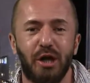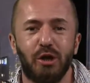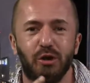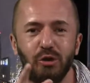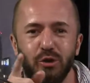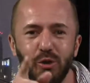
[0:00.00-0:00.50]

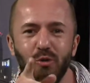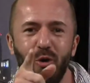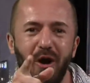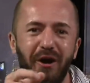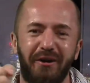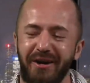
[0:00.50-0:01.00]
You
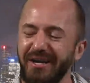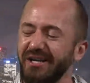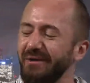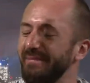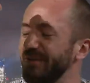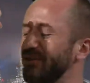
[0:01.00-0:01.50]
are in
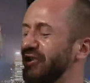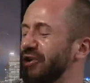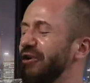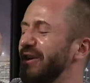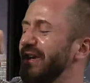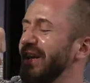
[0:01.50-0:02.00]
a
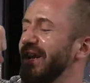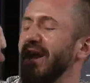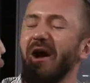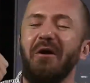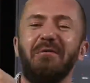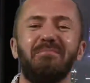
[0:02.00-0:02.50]
majority
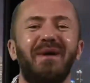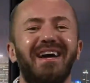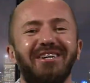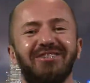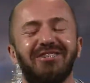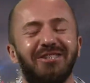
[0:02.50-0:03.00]
on
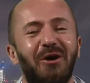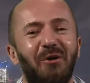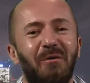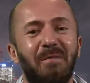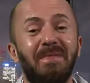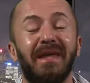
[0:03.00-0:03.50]
my show.